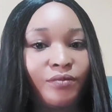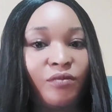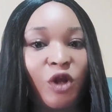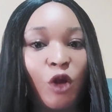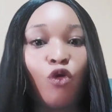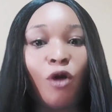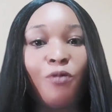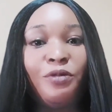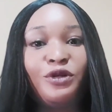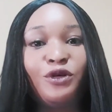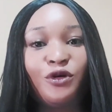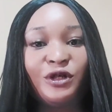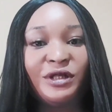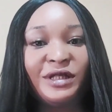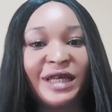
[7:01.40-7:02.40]
rub it
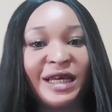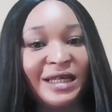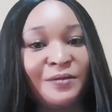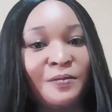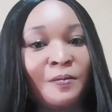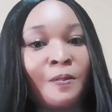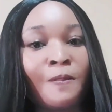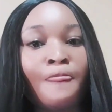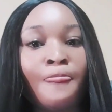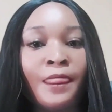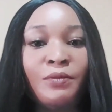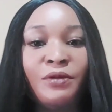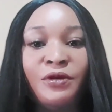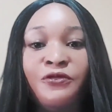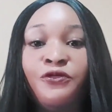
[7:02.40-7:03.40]
on your skin
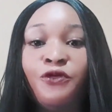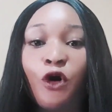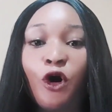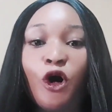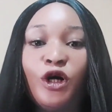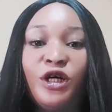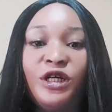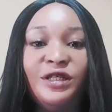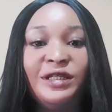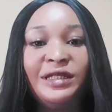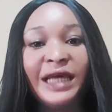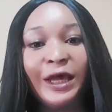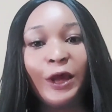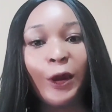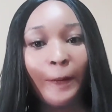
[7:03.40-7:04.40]
before you
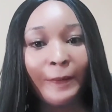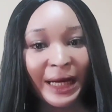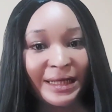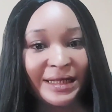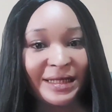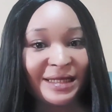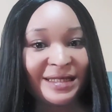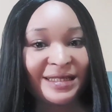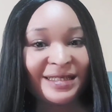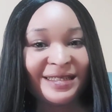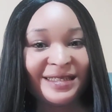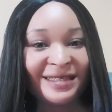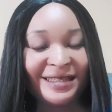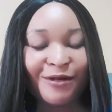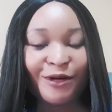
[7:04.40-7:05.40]
take your bath.
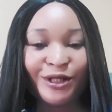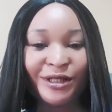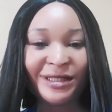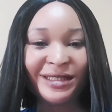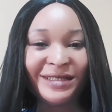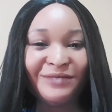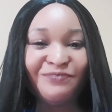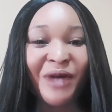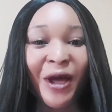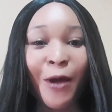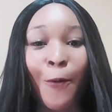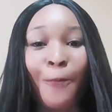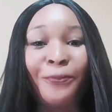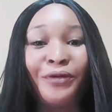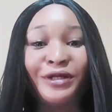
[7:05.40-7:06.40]
That was my
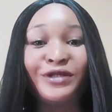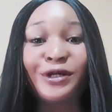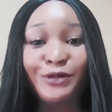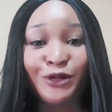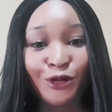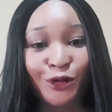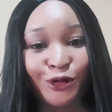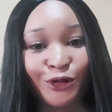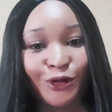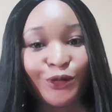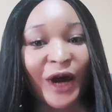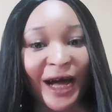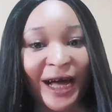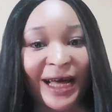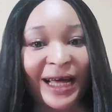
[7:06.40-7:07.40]
own prescription to
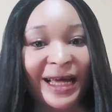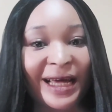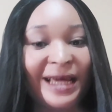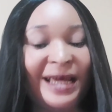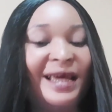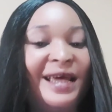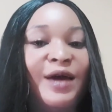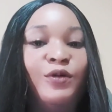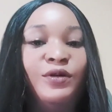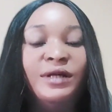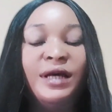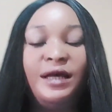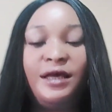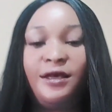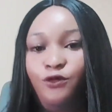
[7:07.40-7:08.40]
her. I was
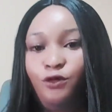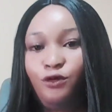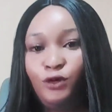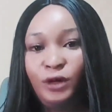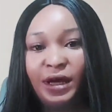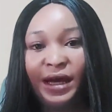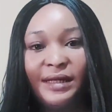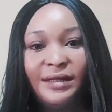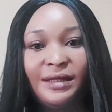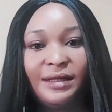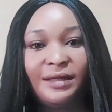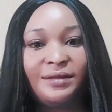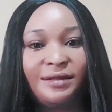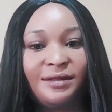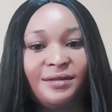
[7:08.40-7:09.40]
like, if you want to get
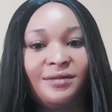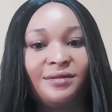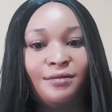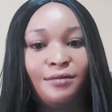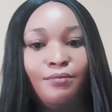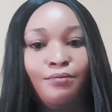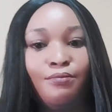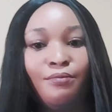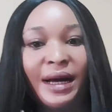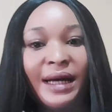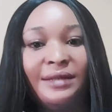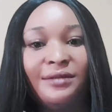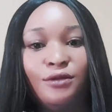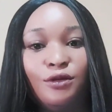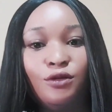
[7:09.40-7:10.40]
this
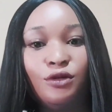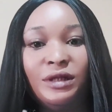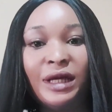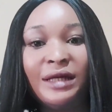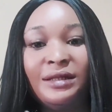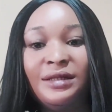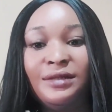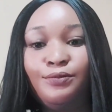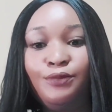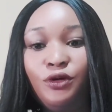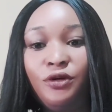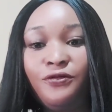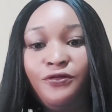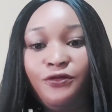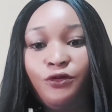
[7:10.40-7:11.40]
man, you know, that this
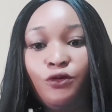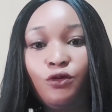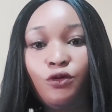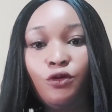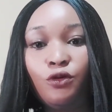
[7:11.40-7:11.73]
beautiful